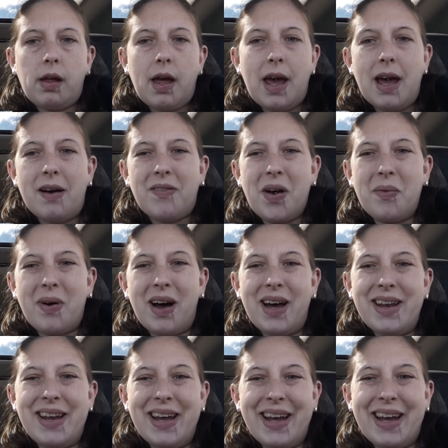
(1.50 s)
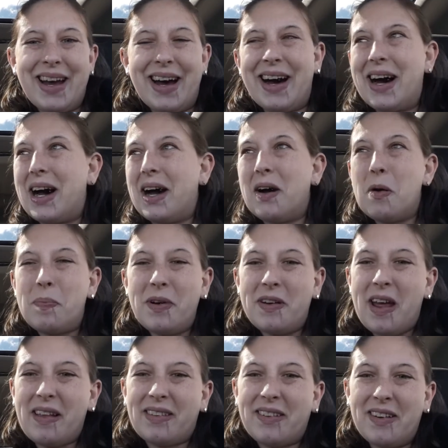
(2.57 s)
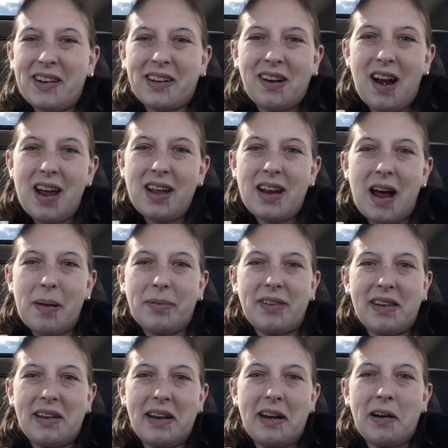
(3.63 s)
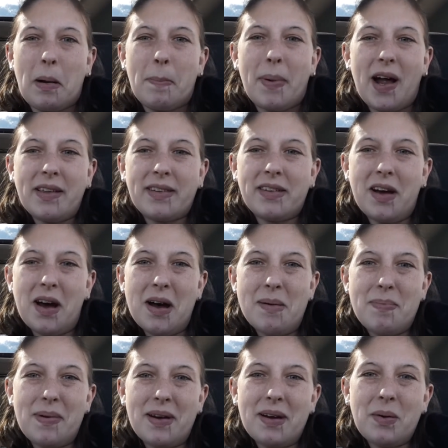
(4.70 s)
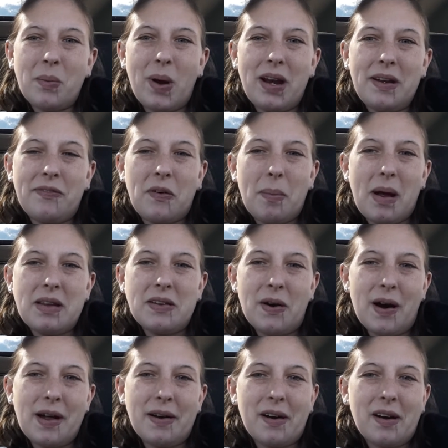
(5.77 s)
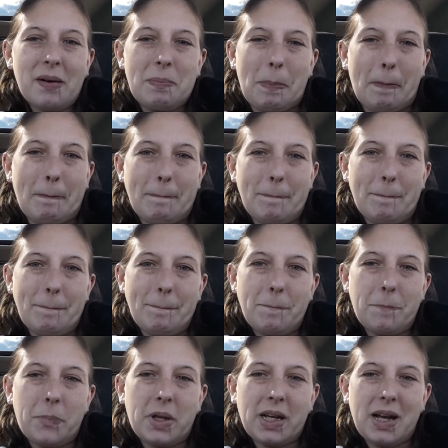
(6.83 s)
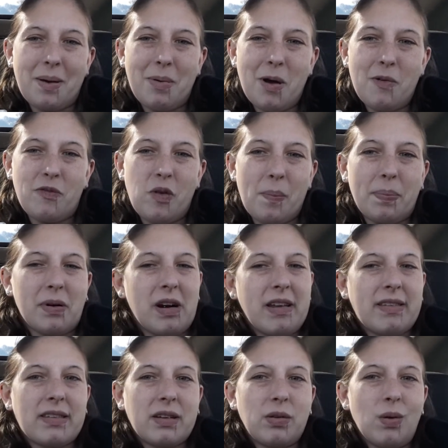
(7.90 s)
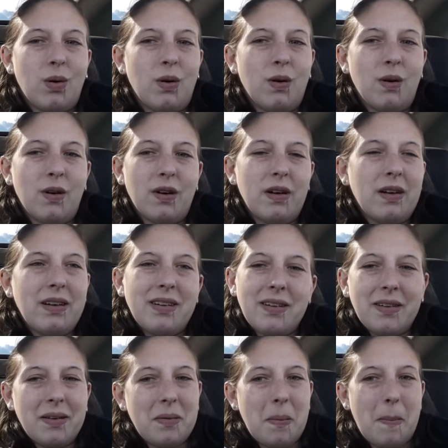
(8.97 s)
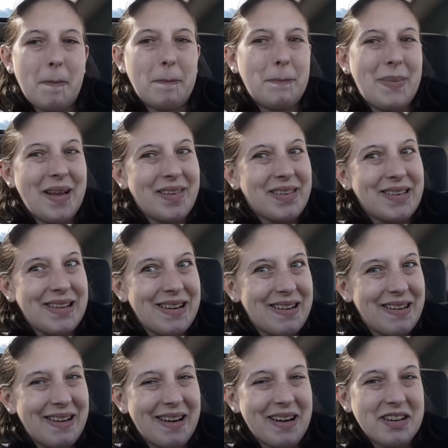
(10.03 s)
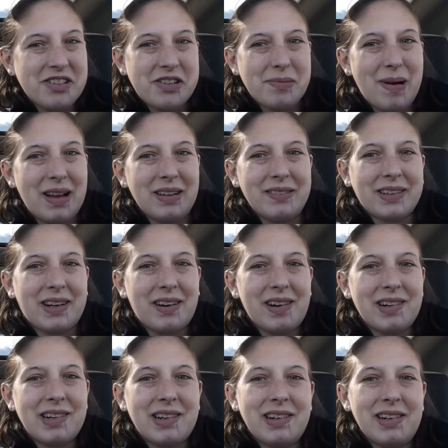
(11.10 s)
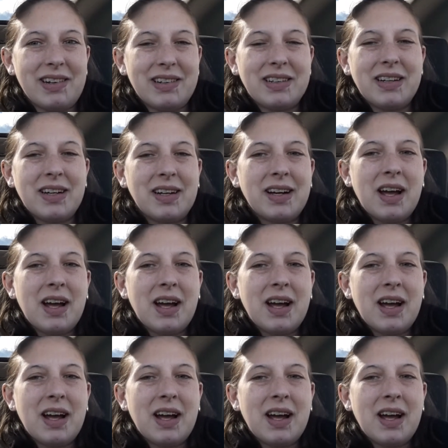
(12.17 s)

Hey everyone, uh, I uh, hope your day's going great. I'm sitting here at bus stop waiting for my daughter to come home for preschool. Missed her, she my little girl.